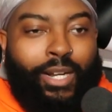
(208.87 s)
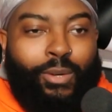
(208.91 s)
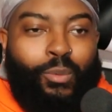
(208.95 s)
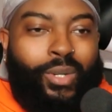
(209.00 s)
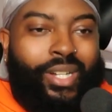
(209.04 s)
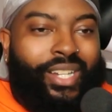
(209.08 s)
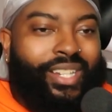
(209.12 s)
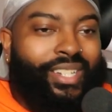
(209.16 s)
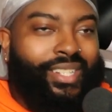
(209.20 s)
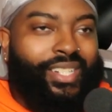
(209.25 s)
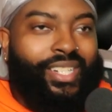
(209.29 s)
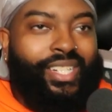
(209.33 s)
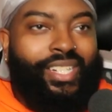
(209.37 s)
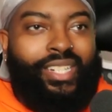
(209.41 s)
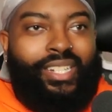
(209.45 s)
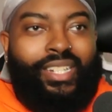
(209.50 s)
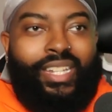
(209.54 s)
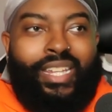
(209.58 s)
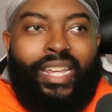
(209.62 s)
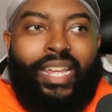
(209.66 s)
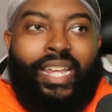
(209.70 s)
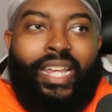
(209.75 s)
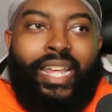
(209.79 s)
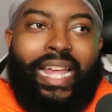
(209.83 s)
I want to see
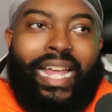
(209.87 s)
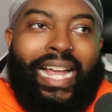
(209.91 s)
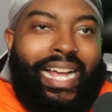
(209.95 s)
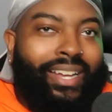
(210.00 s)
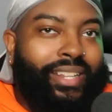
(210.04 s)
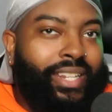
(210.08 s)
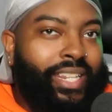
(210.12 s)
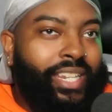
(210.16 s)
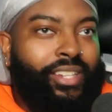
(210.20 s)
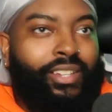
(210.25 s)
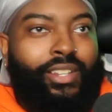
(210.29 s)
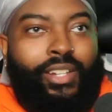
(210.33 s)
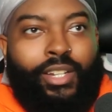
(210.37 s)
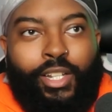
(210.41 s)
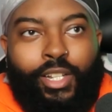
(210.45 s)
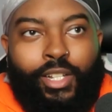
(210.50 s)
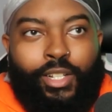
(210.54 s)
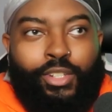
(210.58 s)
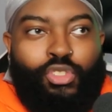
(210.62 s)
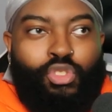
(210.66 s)
how they're going to